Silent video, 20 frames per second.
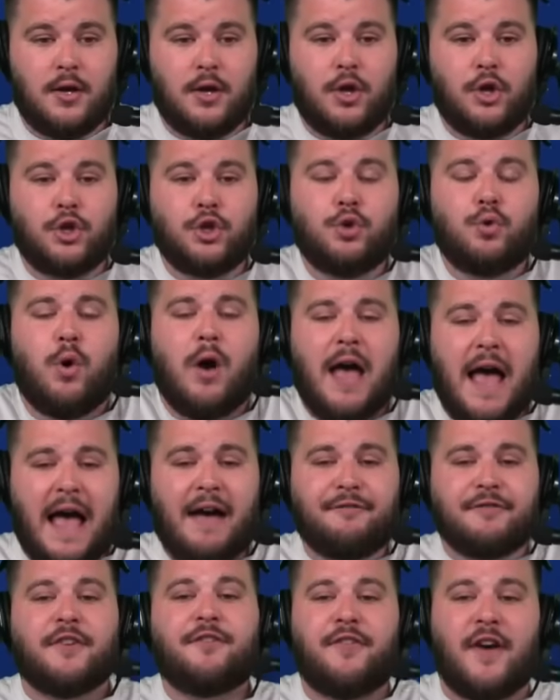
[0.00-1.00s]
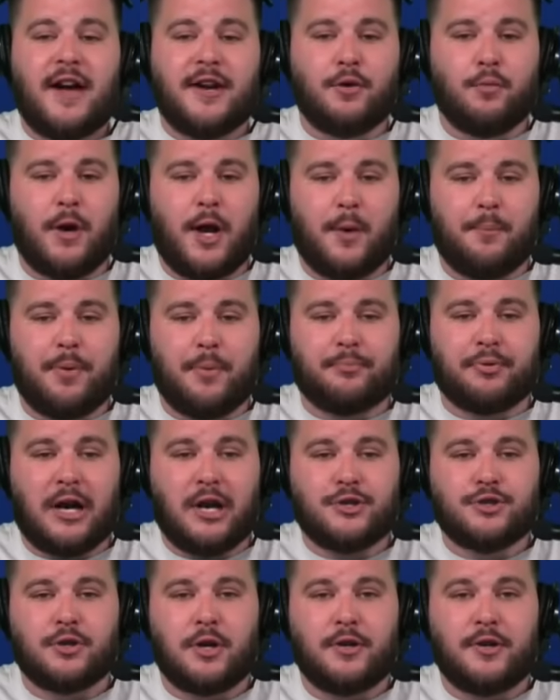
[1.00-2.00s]
You have to find a way to put
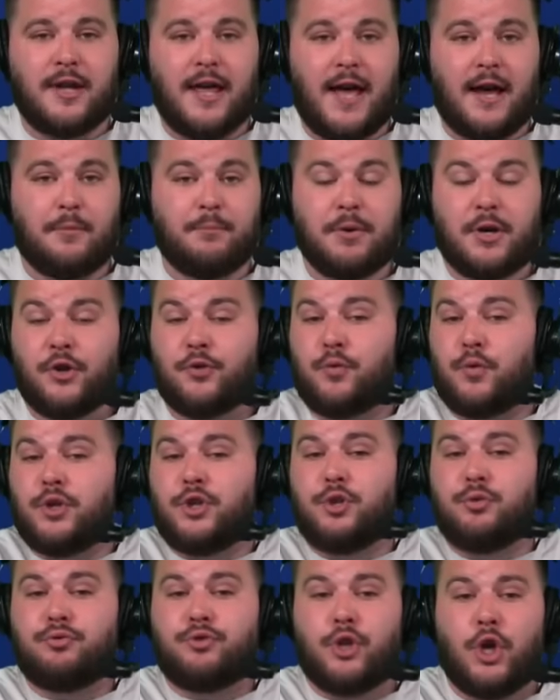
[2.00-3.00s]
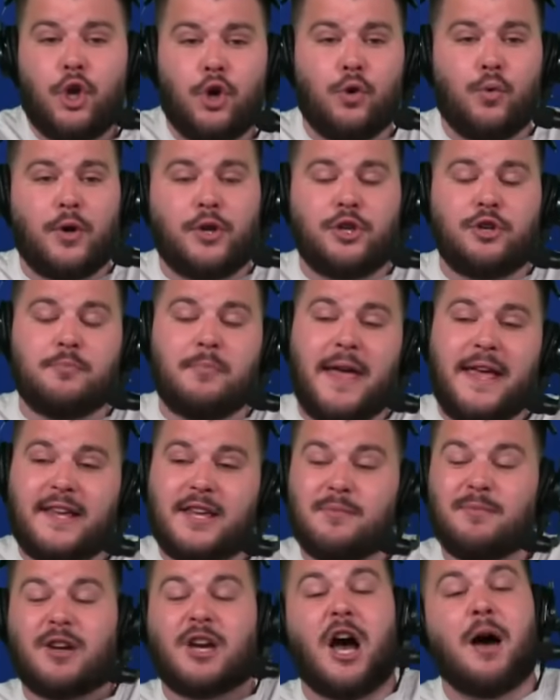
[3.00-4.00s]
pressure on Dak. Because when you do, when you make
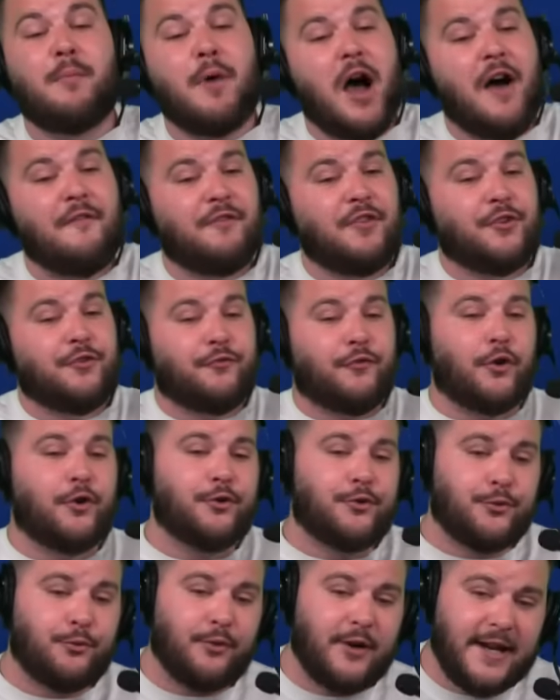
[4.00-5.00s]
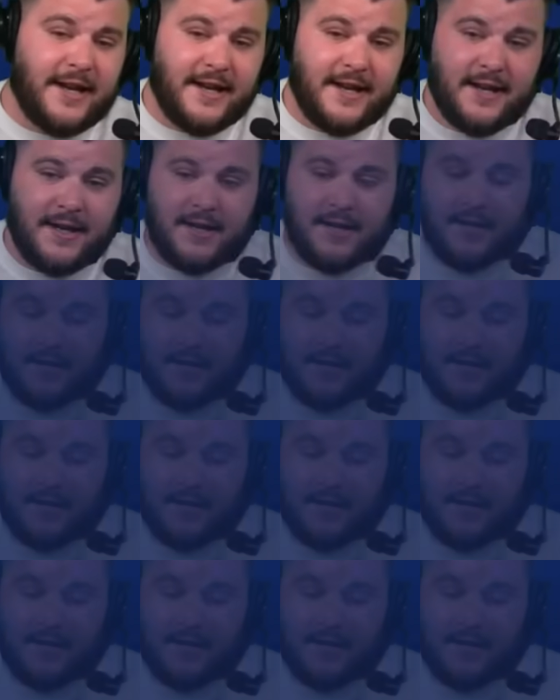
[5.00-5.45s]
him come off his first read,